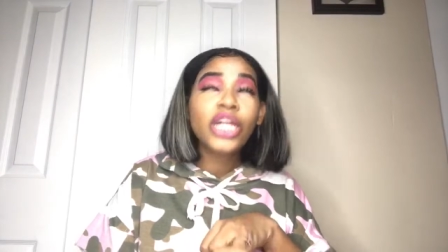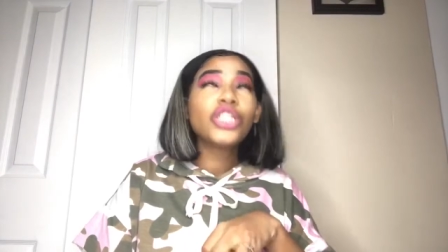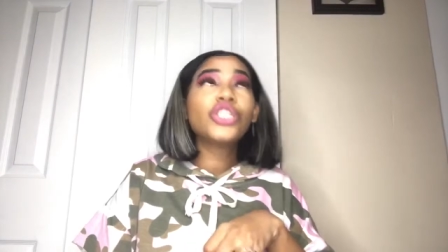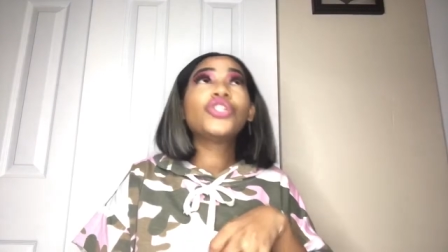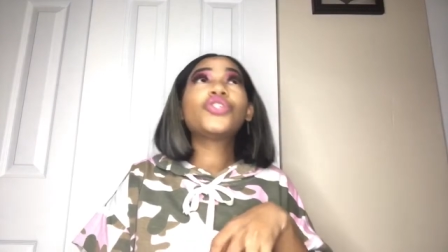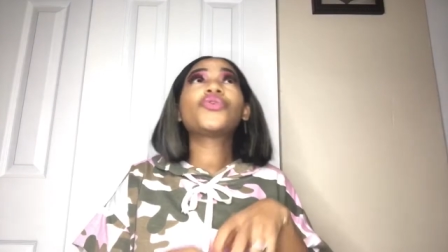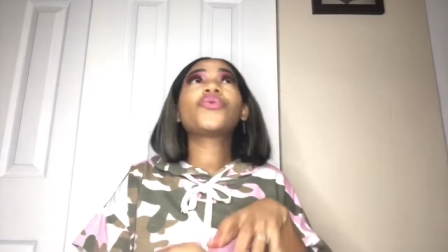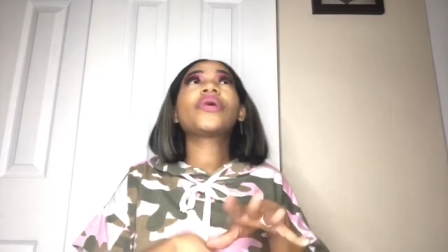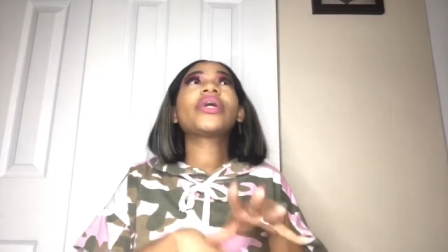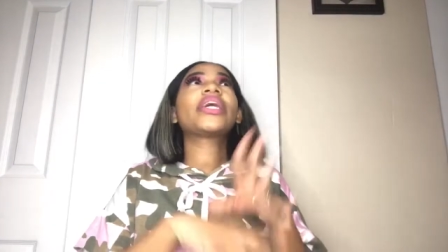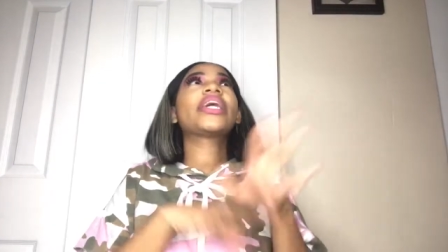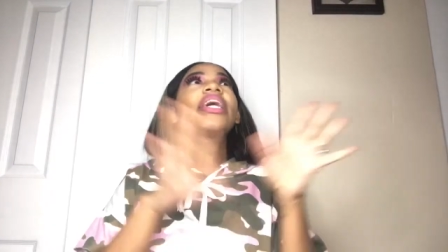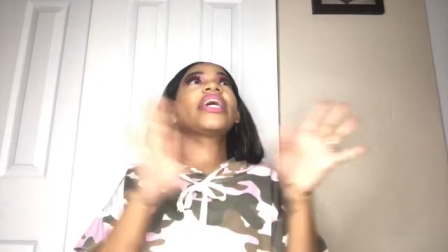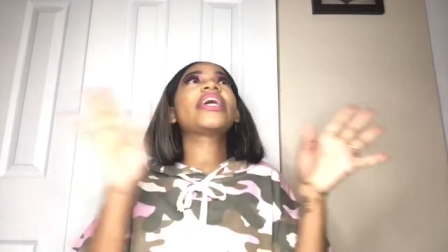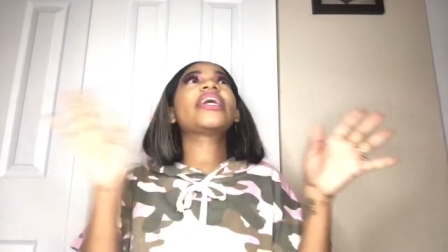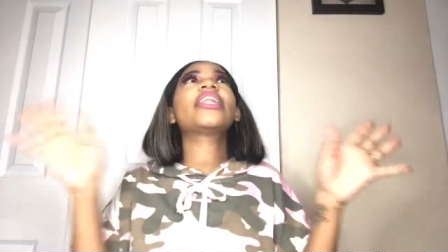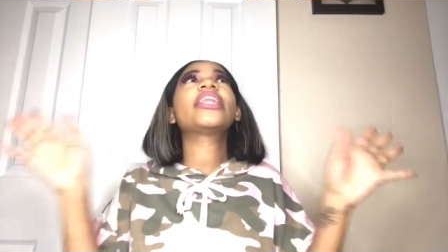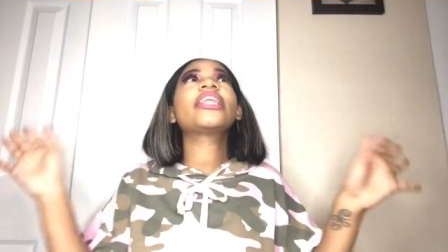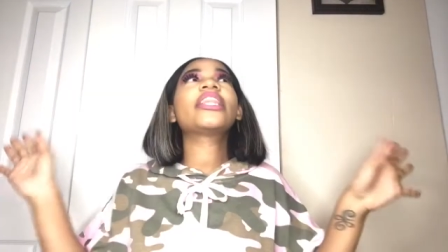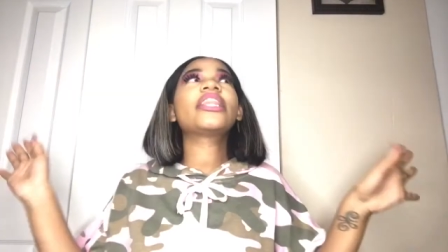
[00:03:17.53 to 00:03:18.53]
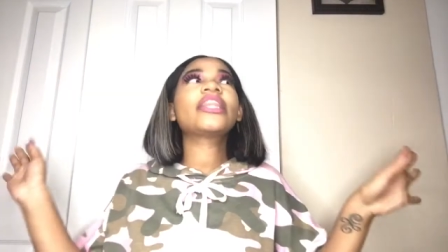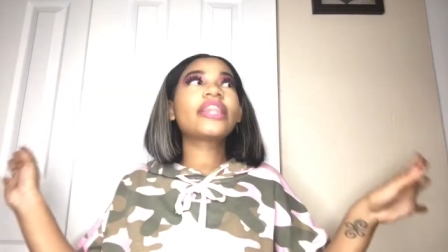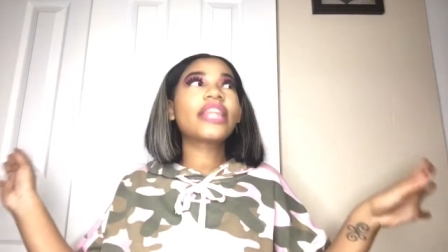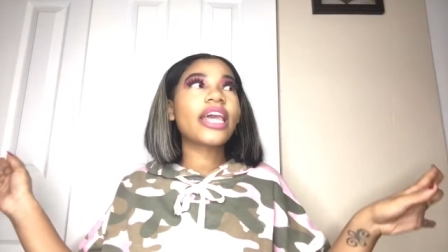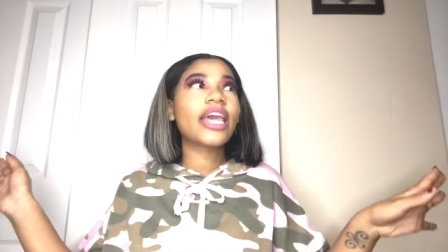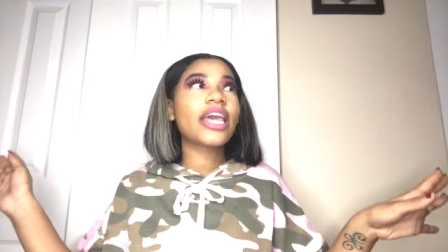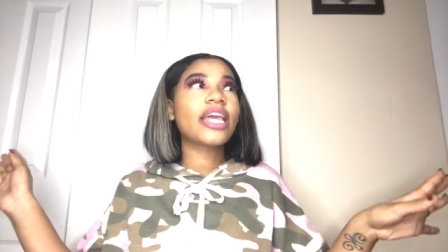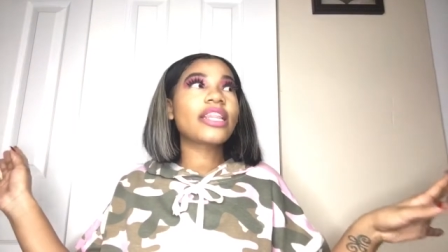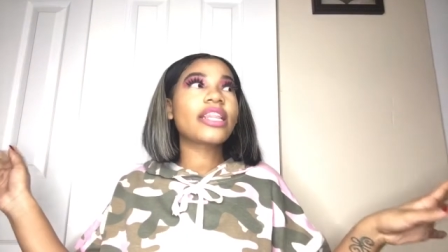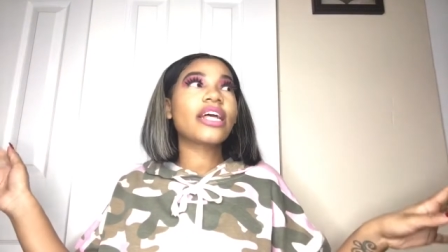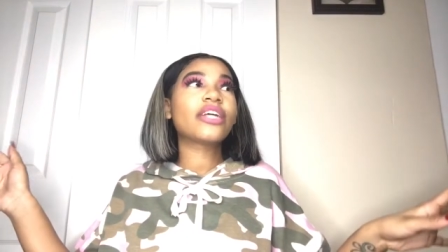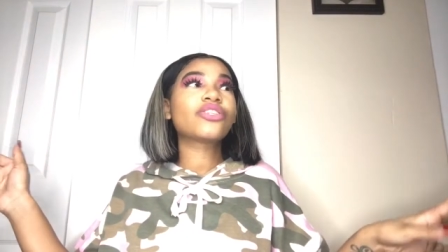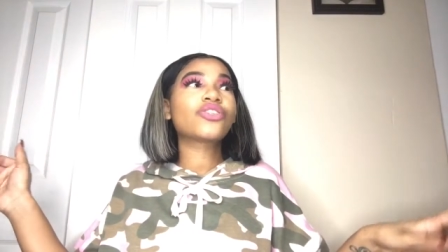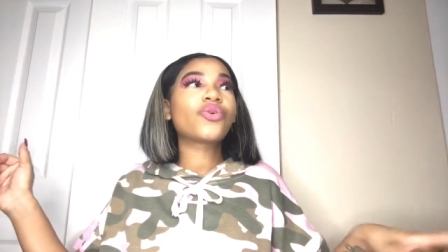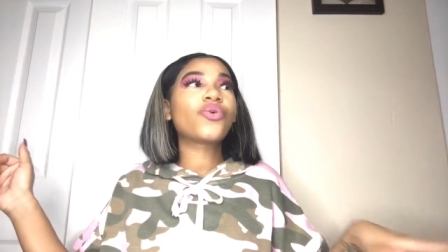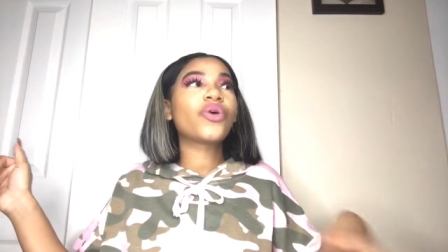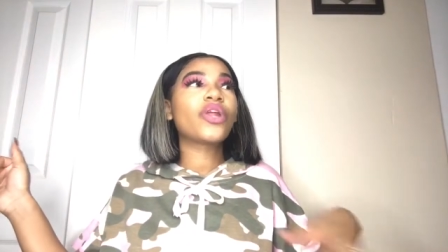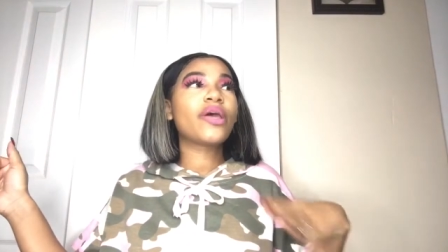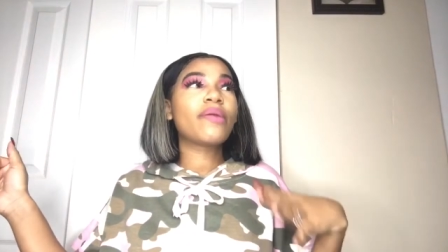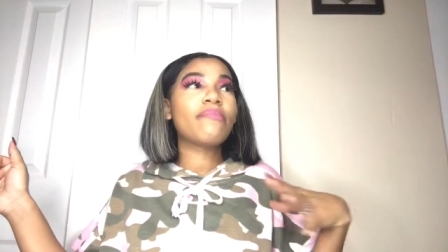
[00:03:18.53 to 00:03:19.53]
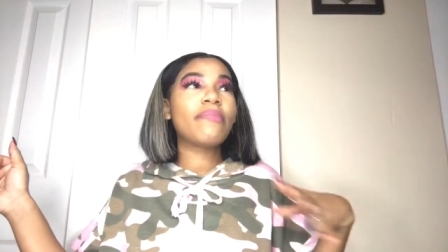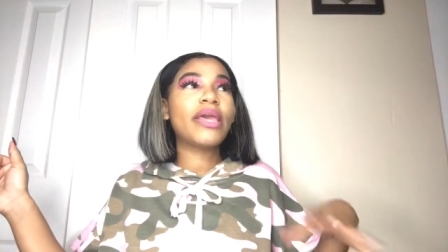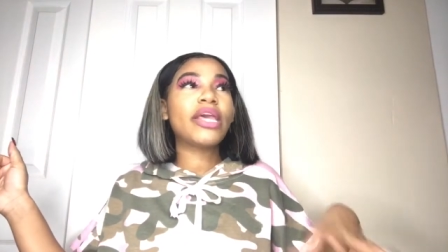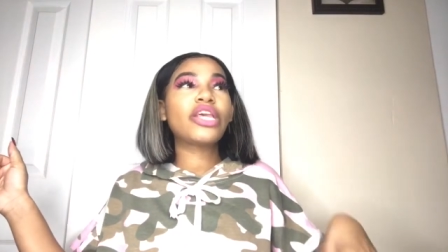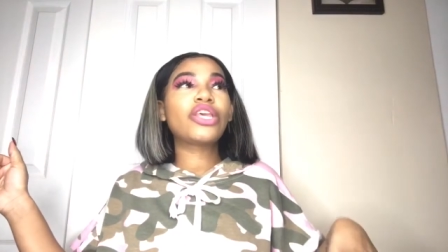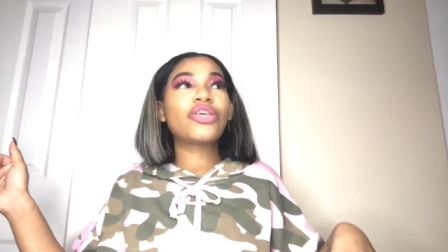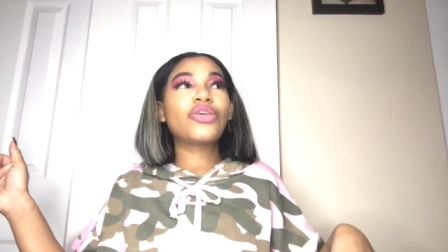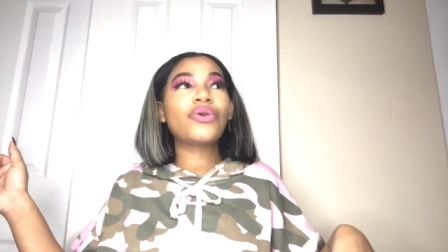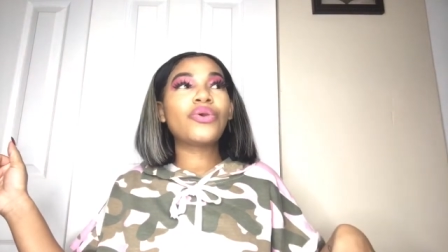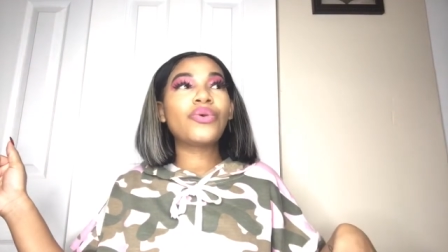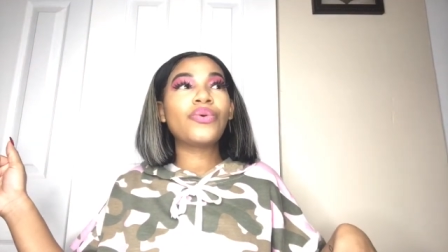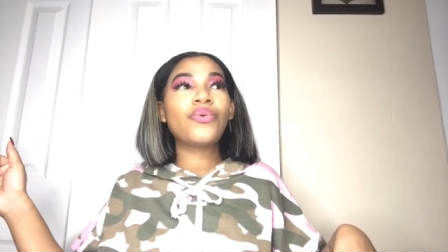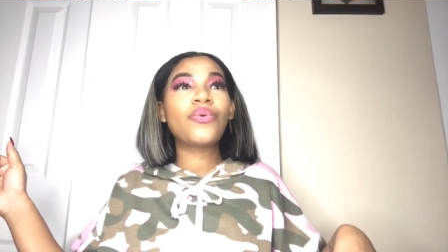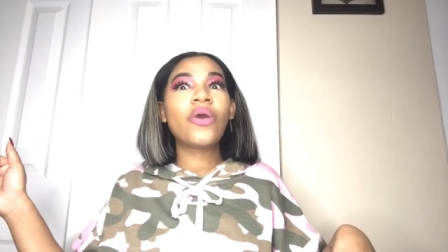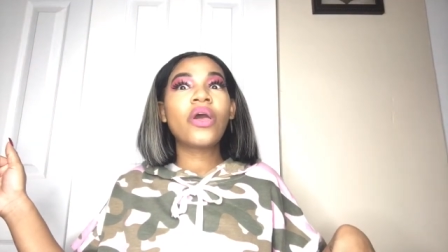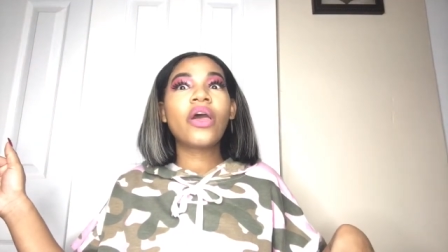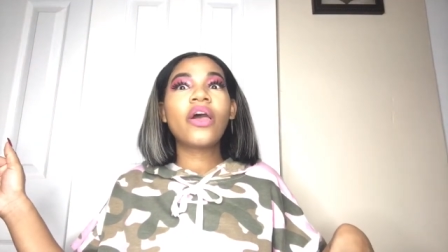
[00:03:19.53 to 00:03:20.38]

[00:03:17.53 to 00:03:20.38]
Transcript: join anything that's going to make you